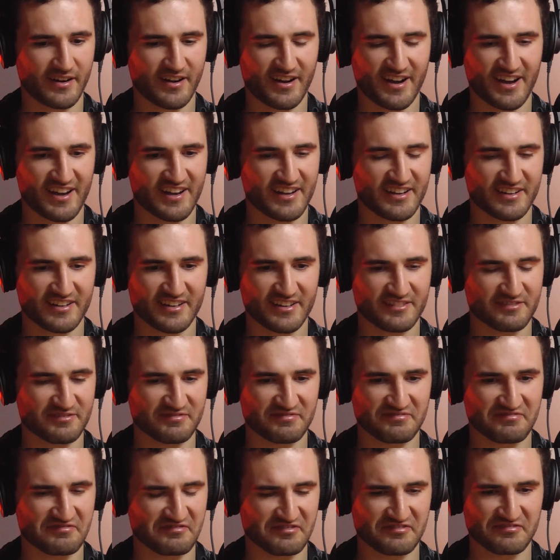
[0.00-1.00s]
I
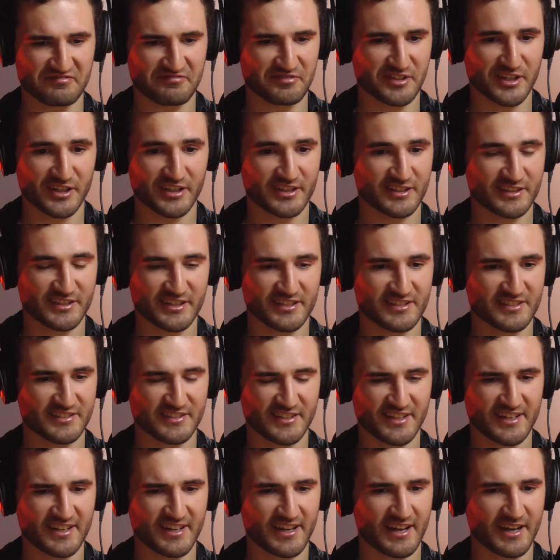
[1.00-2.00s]
really didn't
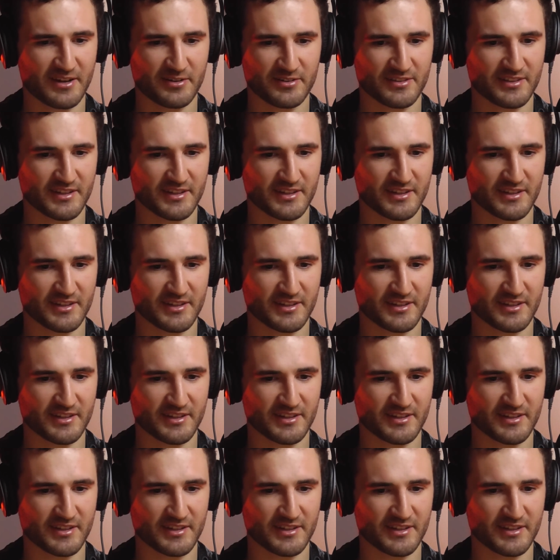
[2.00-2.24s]
see how a